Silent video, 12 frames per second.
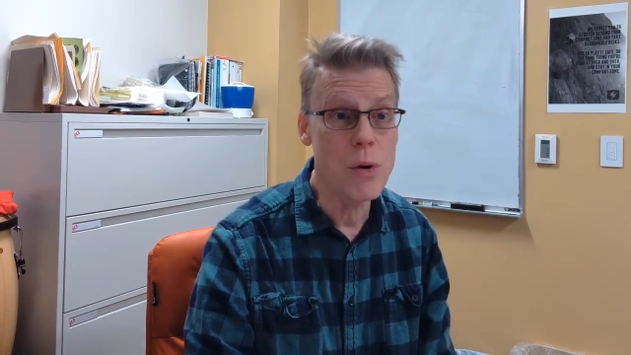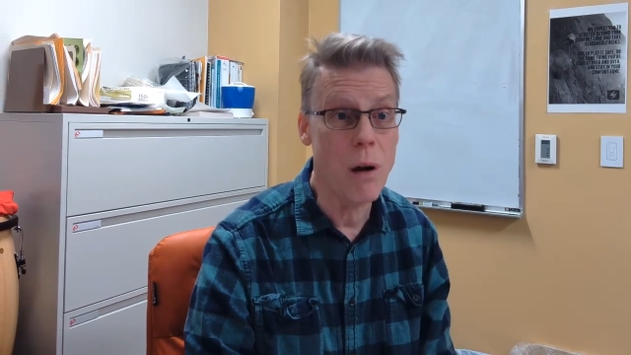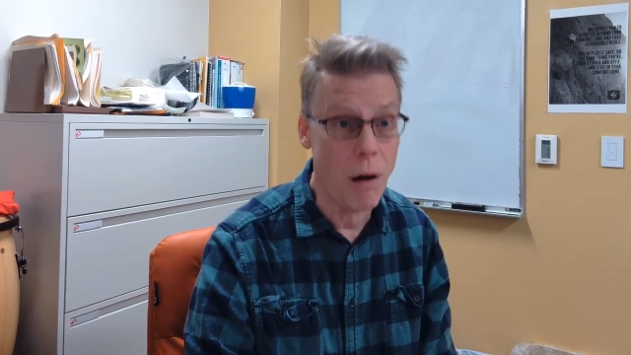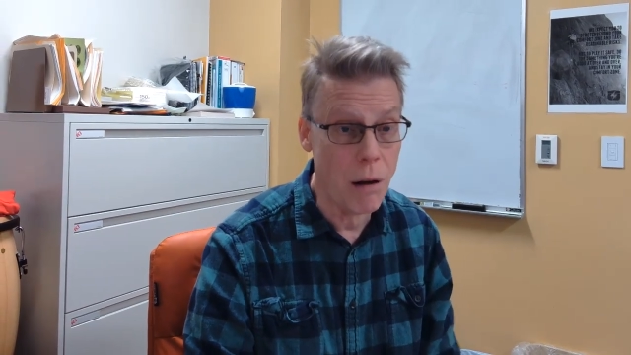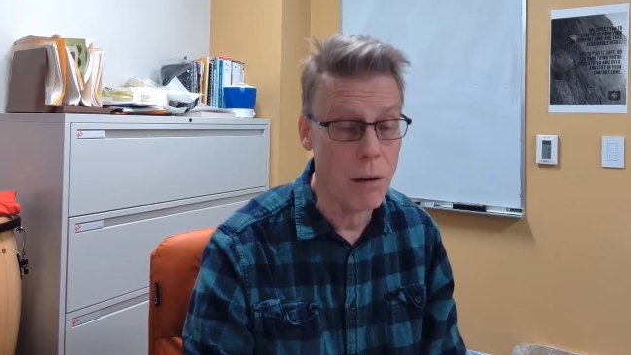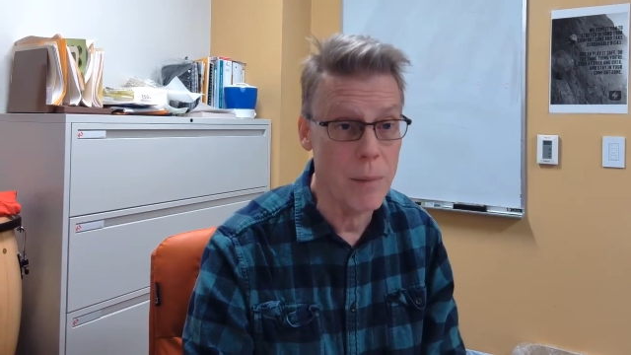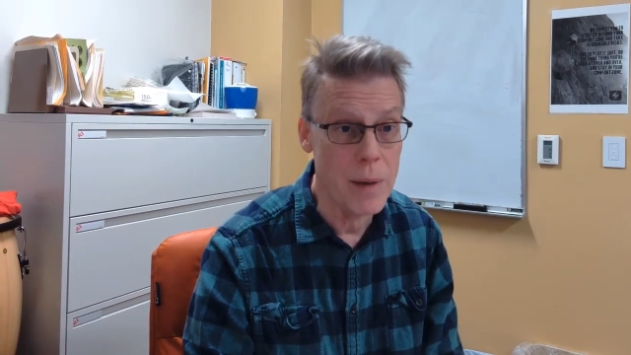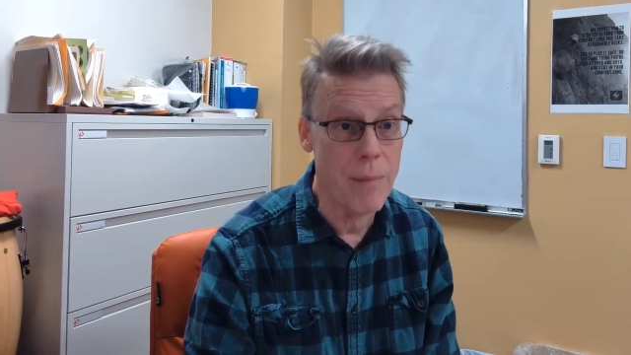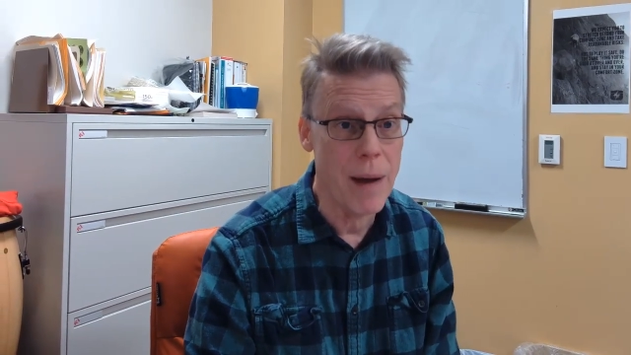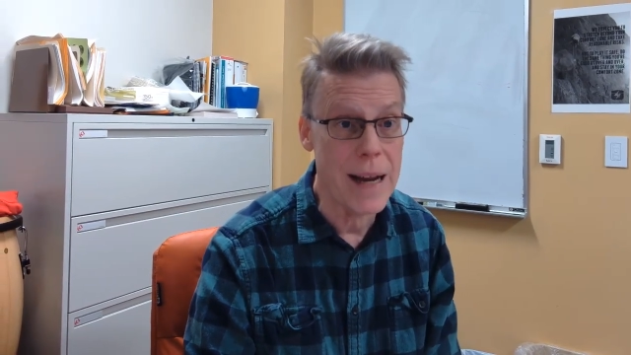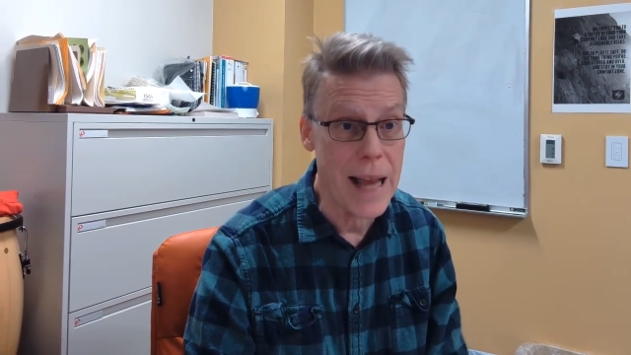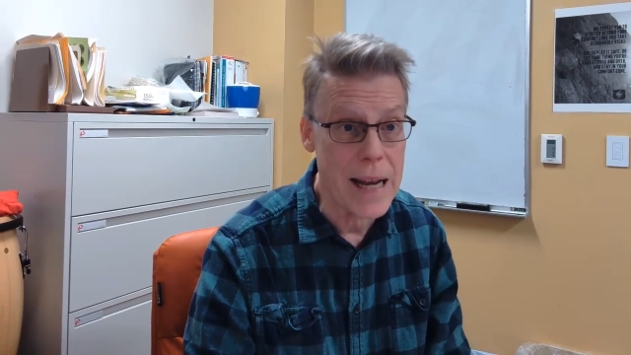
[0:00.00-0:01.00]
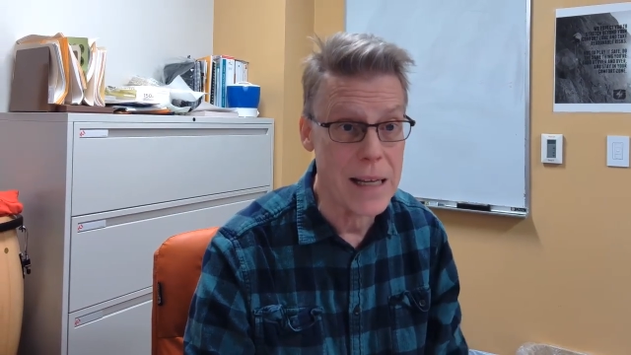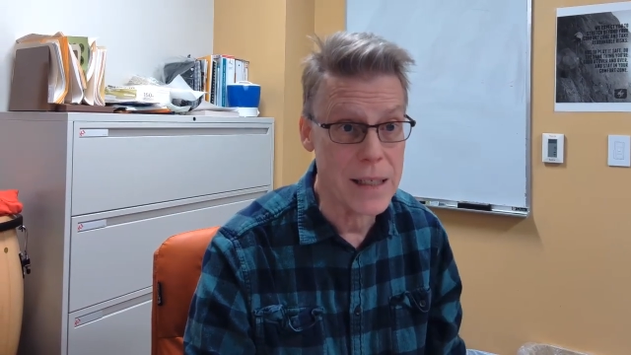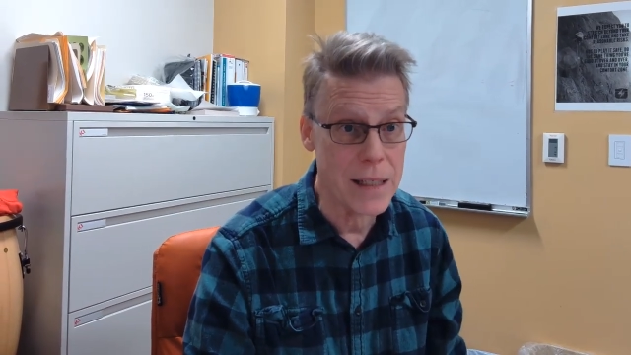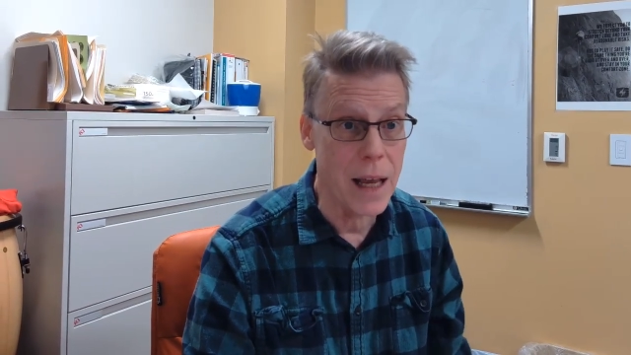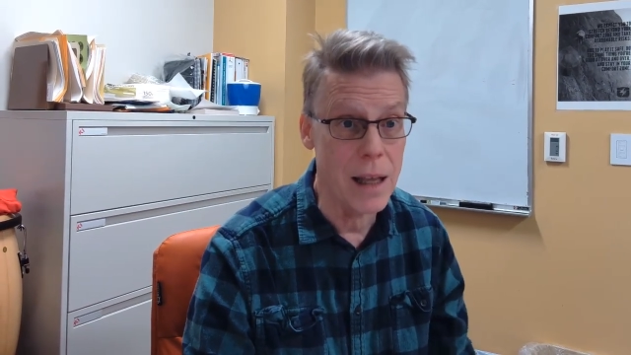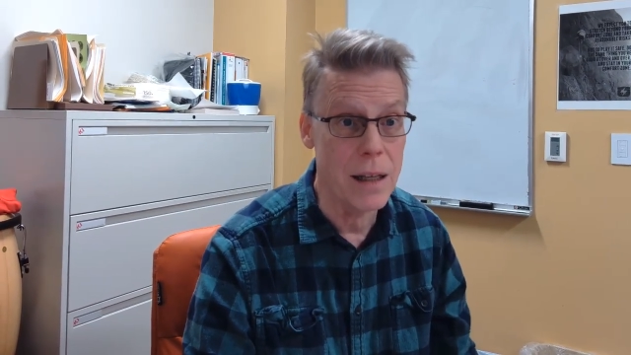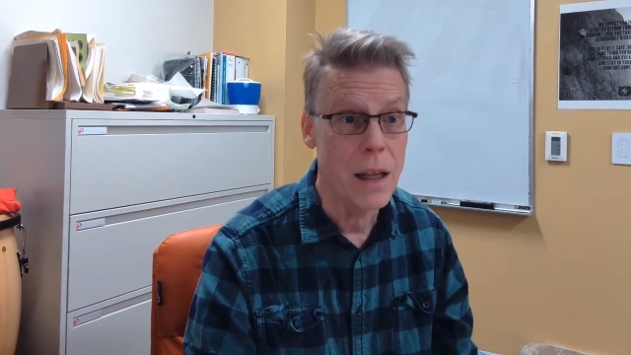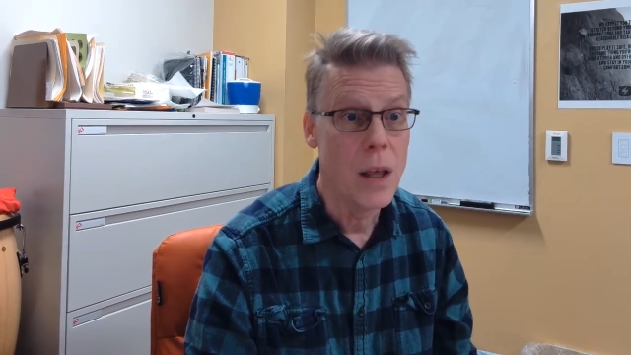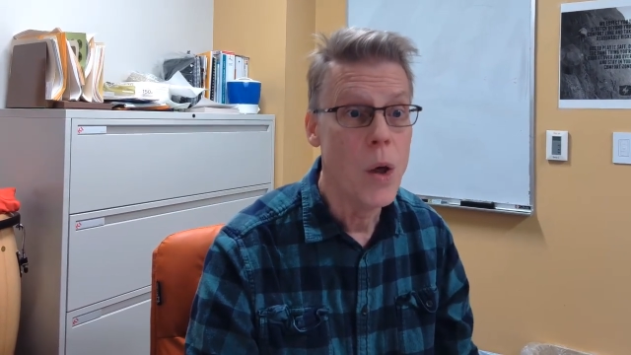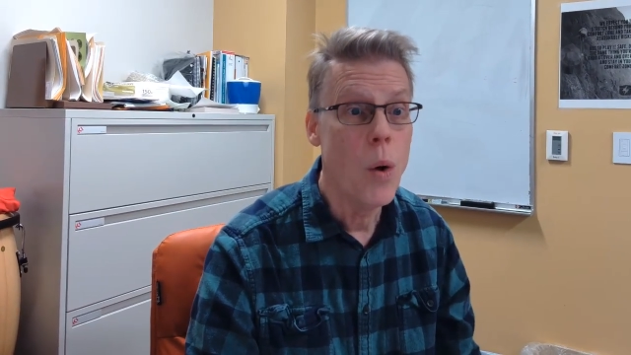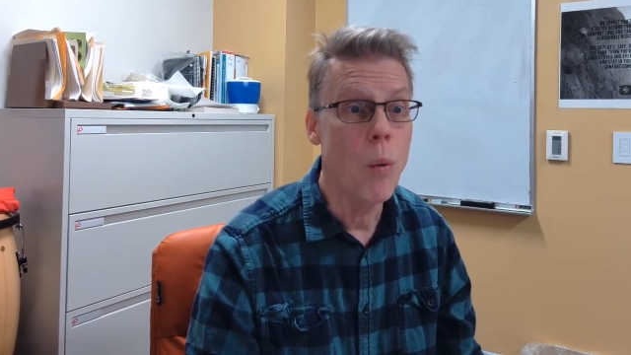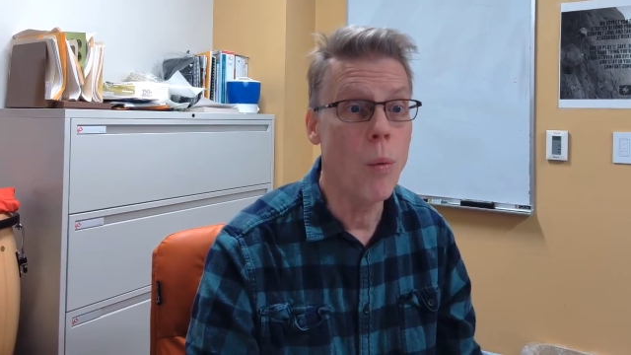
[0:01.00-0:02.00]
column in my data set
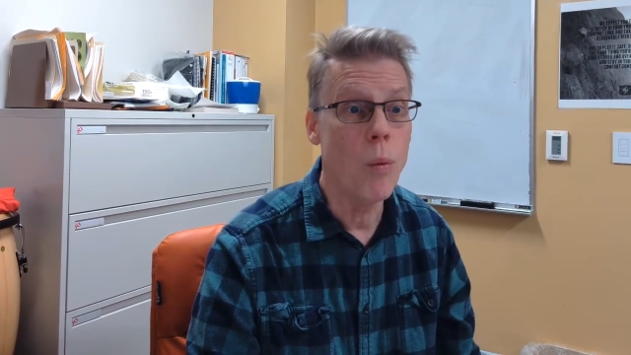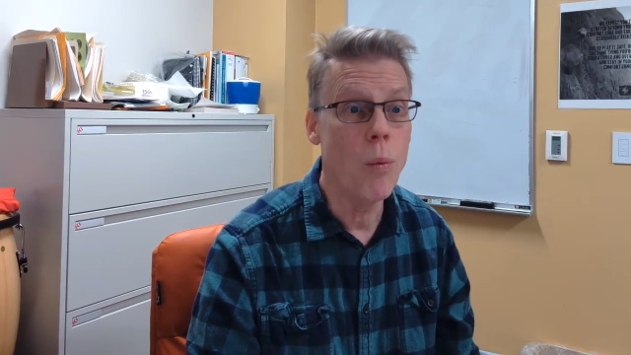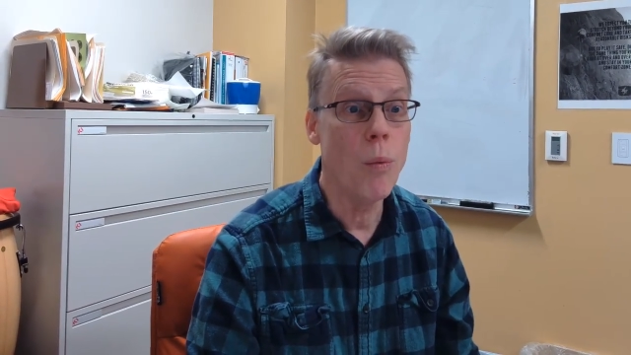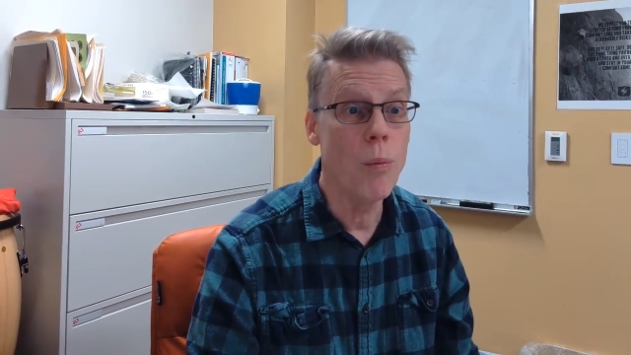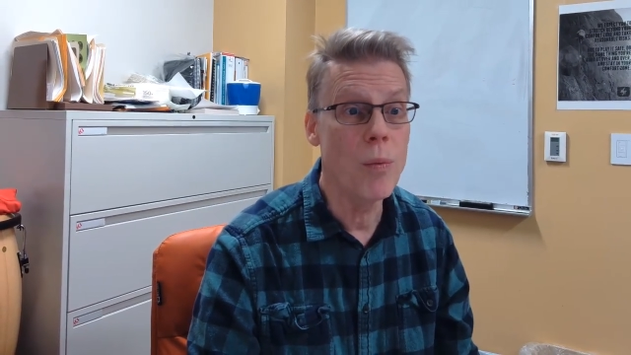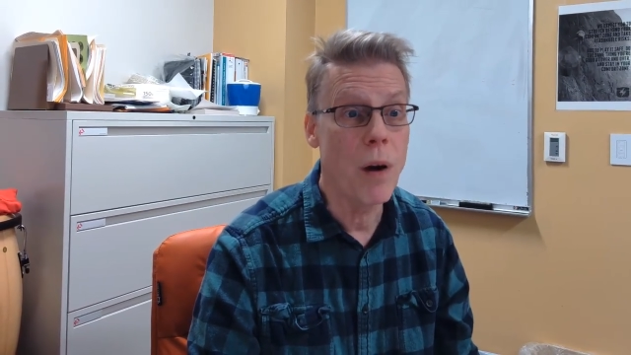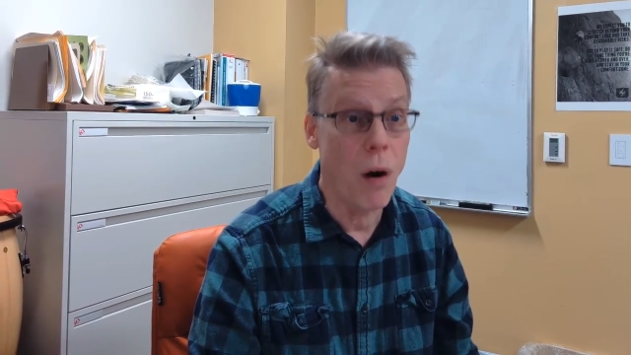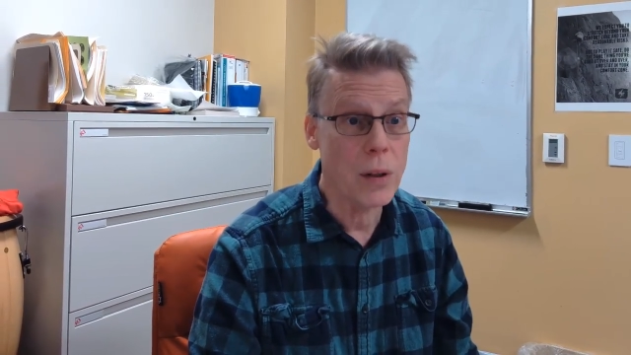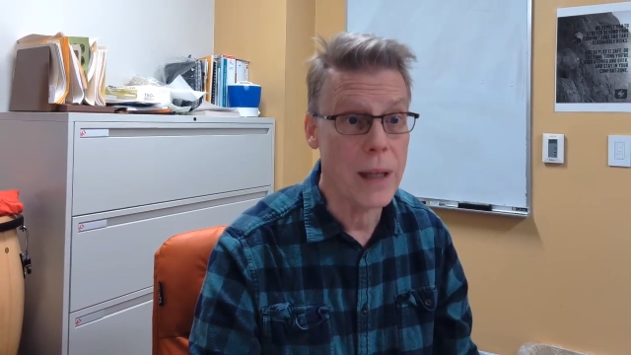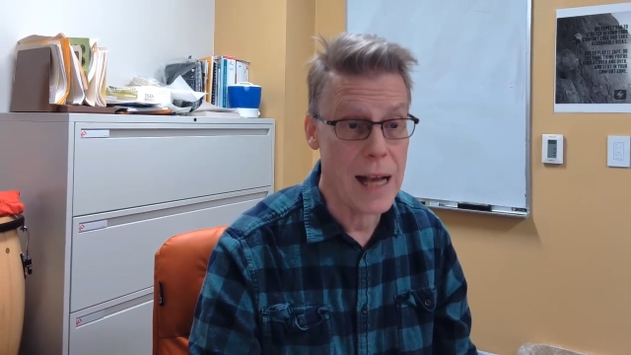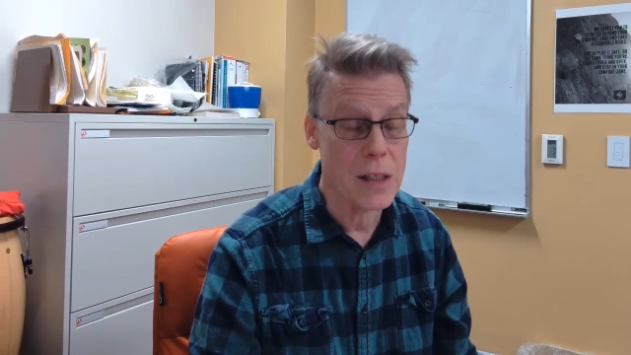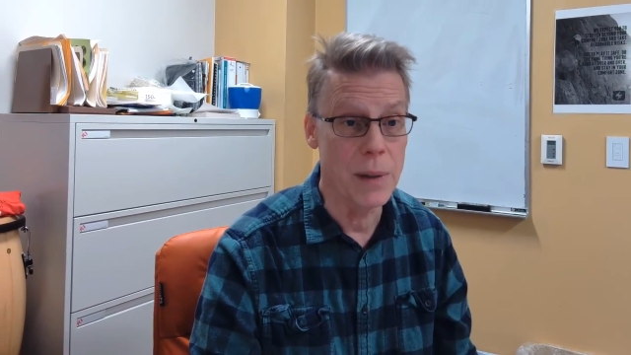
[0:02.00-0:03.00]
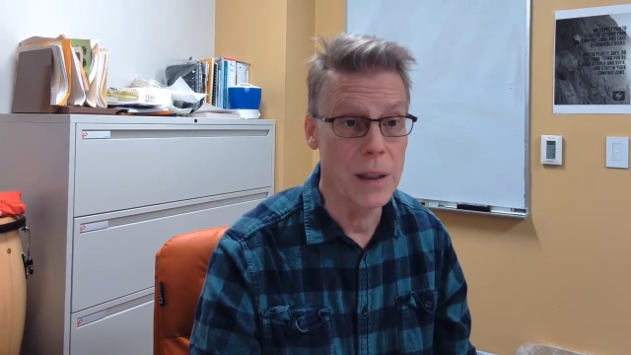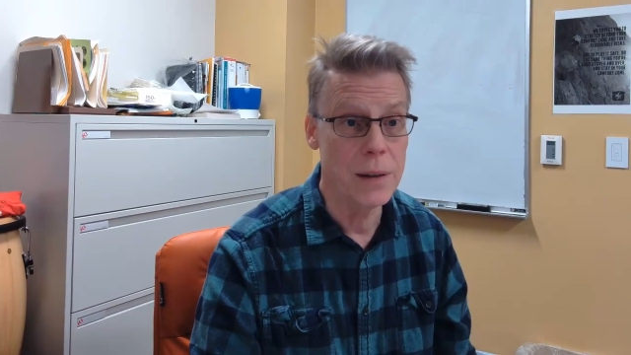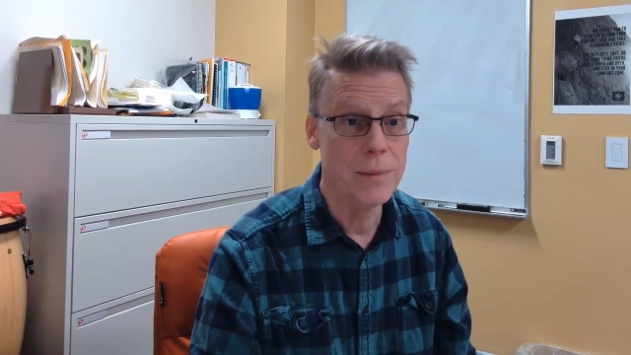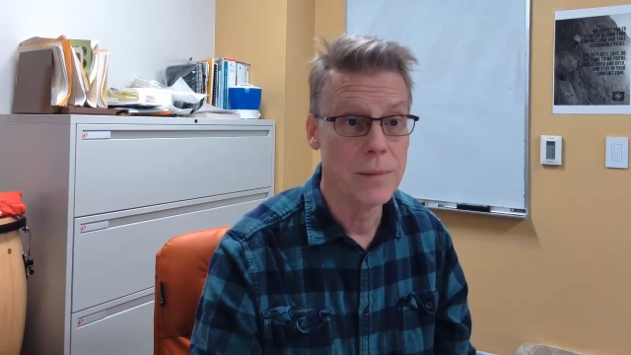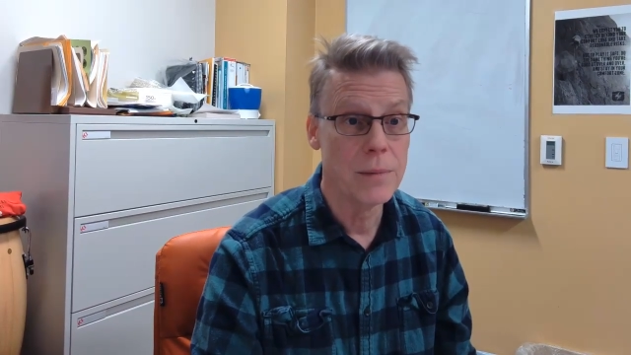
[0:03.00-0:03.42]
called asthma,